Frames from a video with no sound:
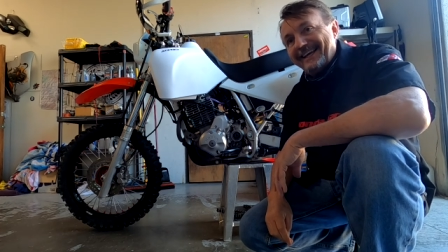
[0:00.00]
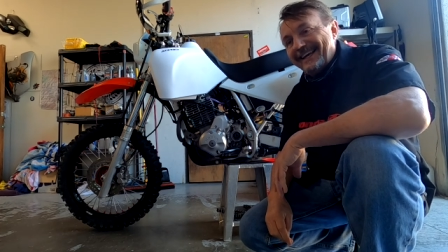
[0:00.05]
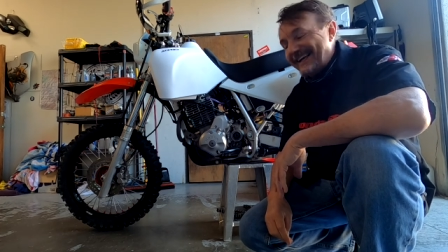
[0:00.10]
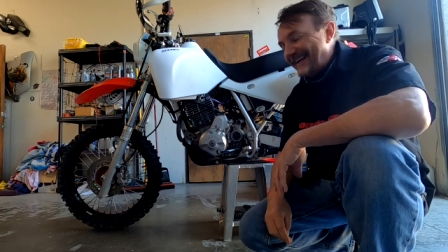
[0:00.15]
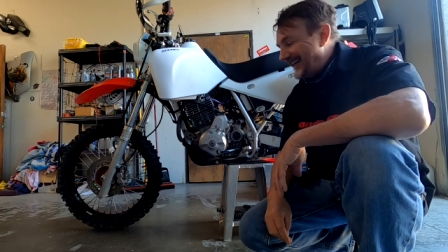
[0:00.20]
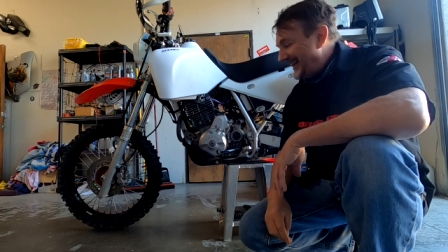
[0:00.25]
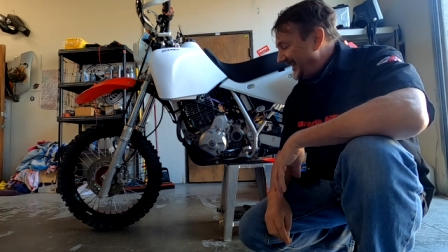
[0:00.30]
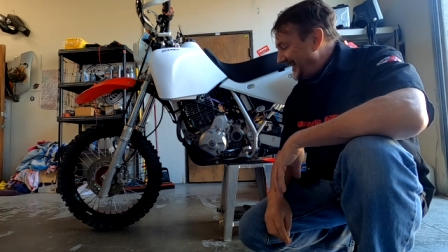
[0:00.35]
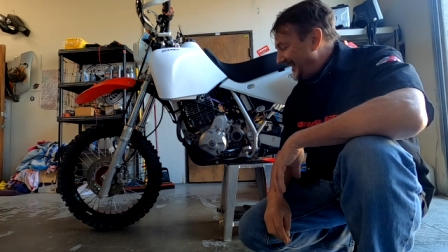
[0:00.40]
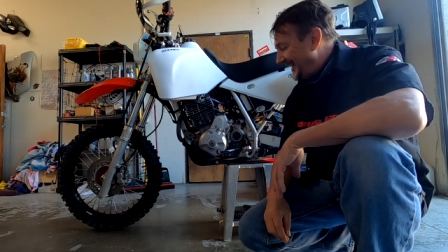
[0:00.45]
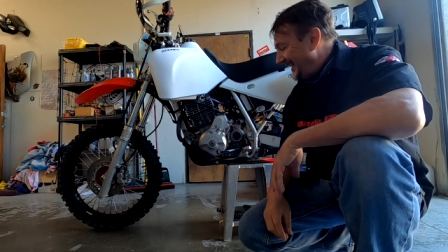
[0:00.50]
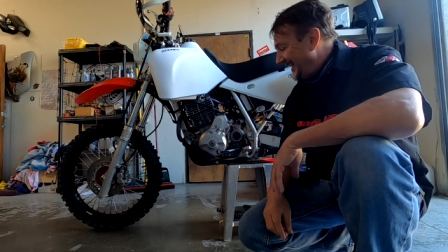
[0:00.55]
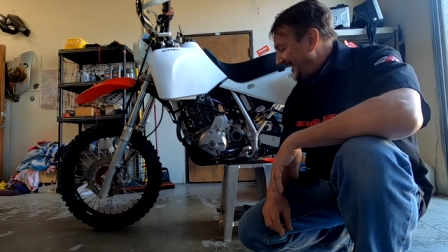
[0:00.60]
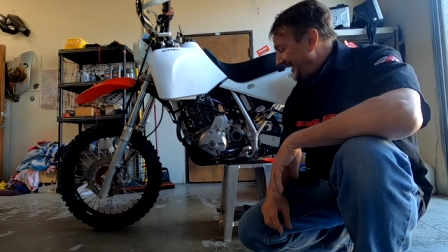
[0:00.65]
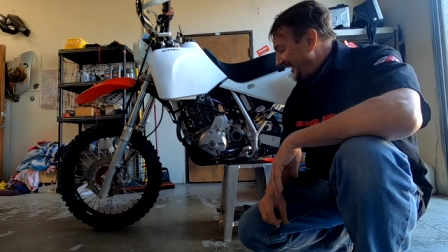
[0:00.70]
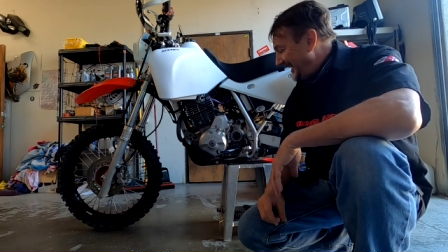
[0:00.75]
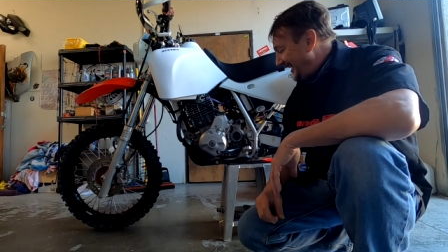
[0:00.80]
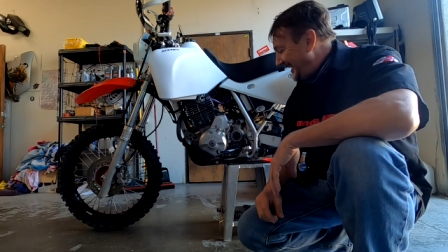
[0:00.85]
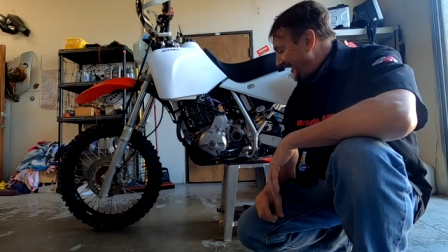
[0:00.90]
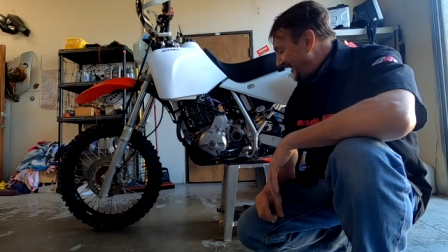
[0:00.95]

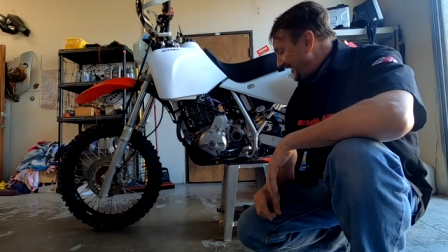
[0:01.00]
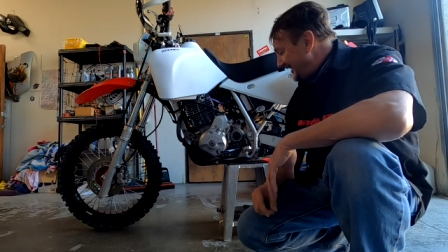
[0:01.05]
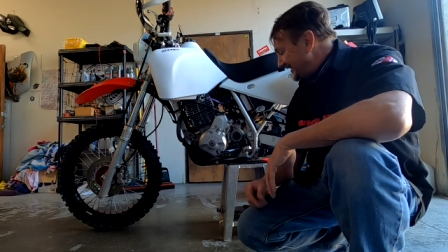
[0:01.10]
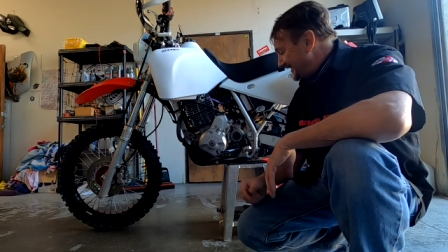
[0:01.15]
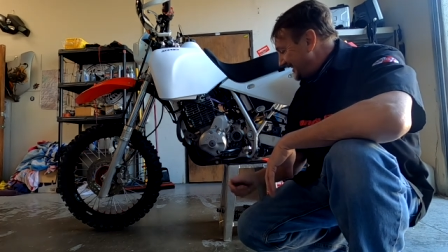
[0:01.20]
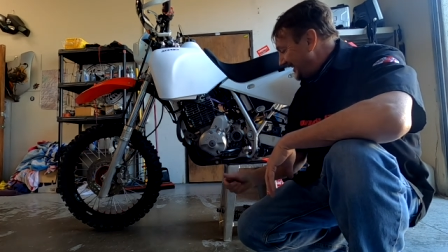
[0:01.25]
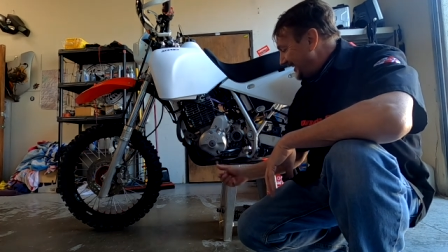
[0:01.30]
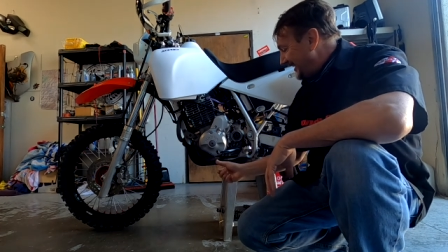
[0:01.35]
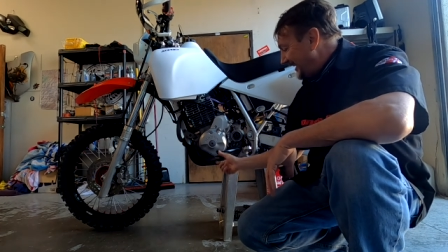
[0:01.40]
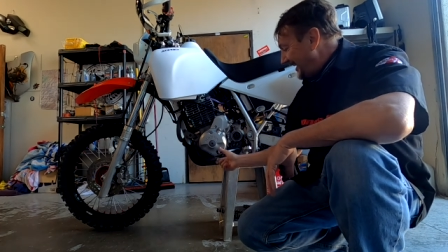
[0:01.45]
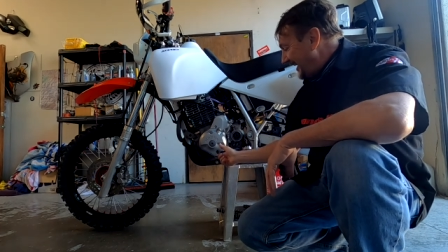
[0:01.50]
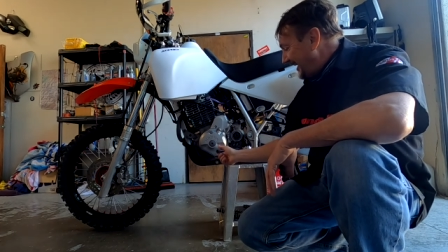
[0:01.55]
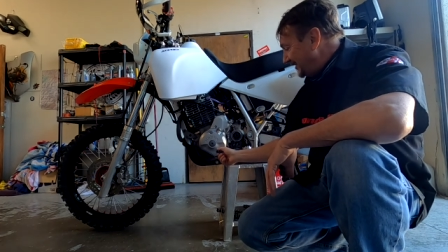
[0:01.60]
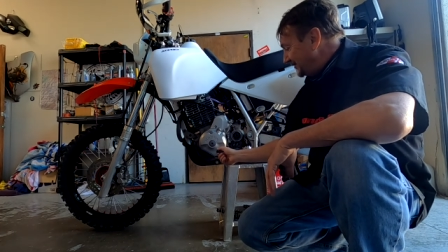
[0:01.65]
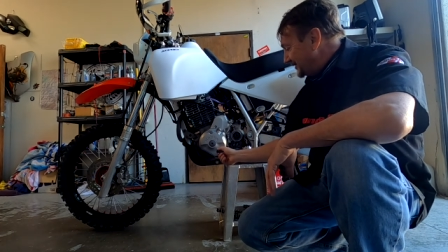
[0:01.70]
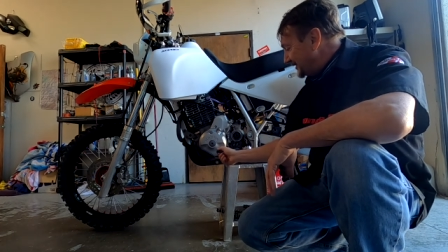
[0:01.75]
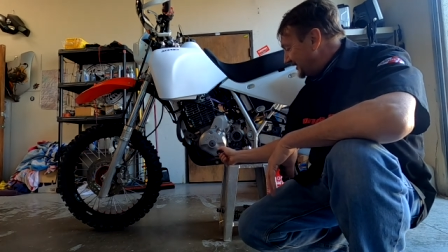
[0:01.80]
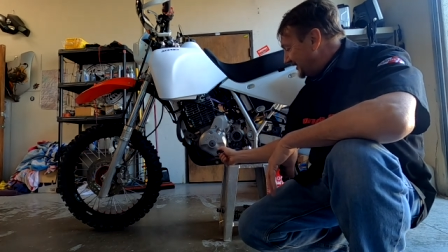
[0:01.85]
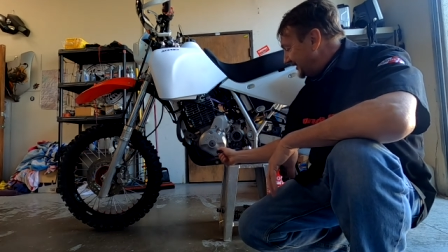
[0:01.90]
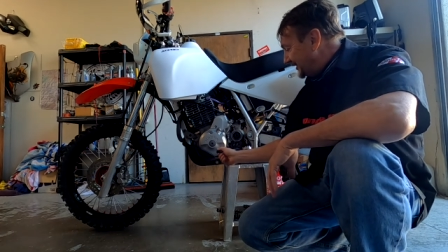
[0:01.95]
It is
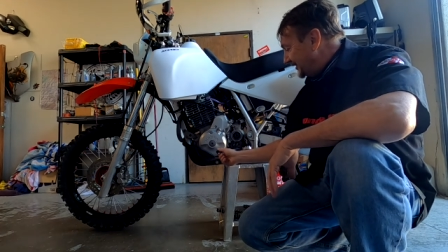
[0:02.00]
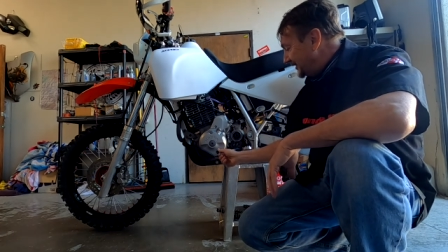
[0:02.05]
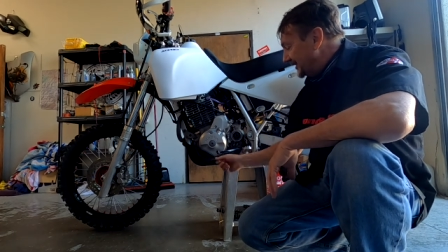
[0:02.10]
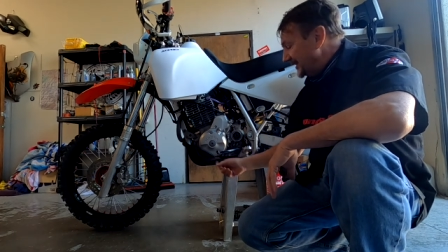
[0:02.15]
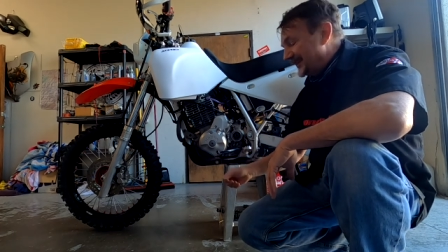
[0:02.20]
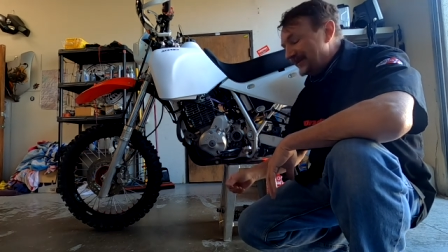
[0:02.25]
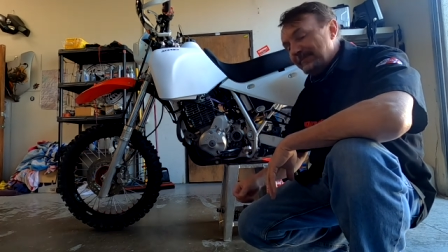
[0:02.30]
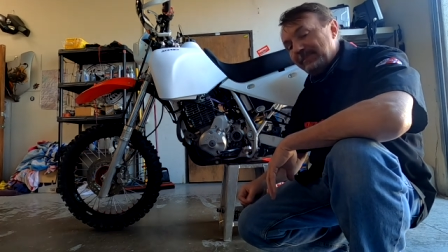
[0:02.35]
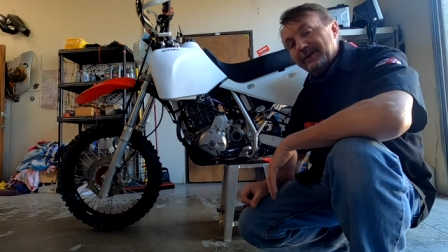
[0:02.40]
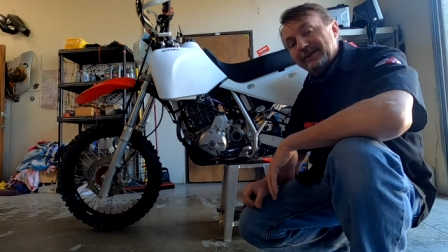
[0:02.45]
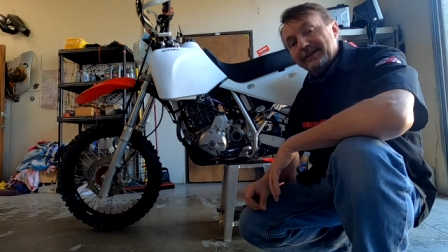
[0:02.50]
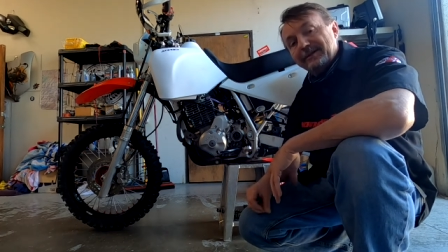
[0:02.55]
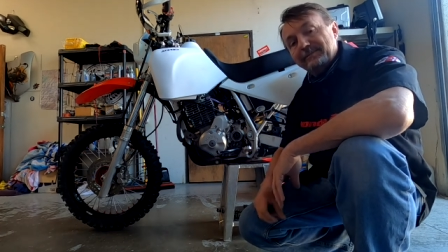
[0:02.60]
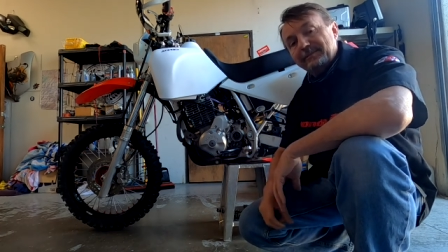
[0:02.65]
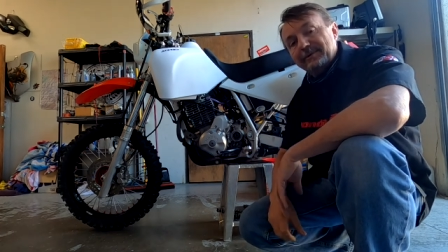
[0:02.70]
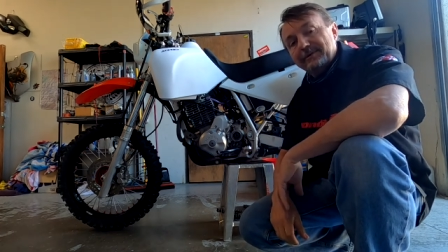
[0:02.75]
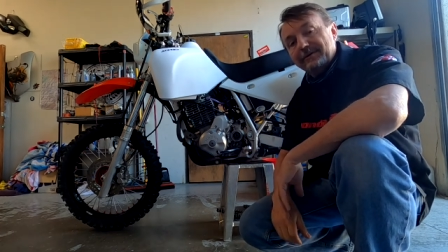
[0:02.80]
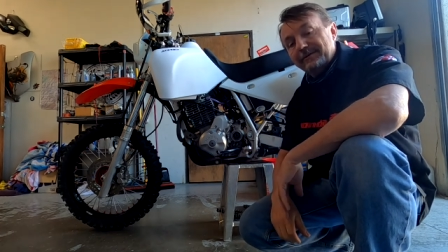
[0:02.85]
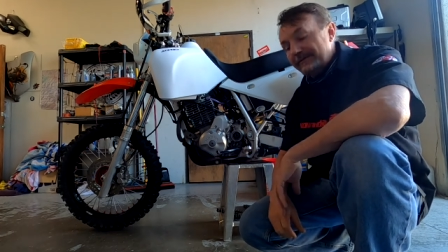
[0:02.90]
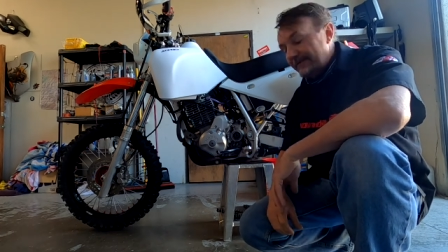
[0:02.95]
absolutely
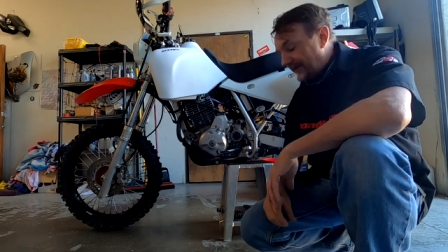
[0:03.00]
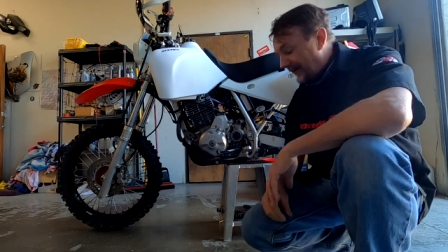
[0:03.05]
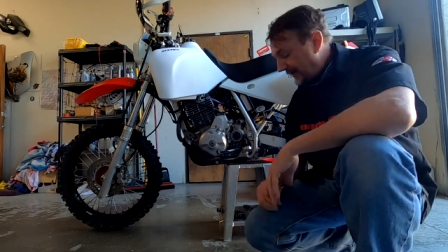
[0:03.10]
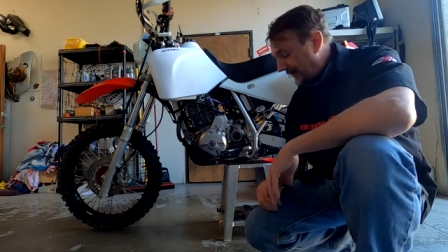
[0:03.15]
bulletproof,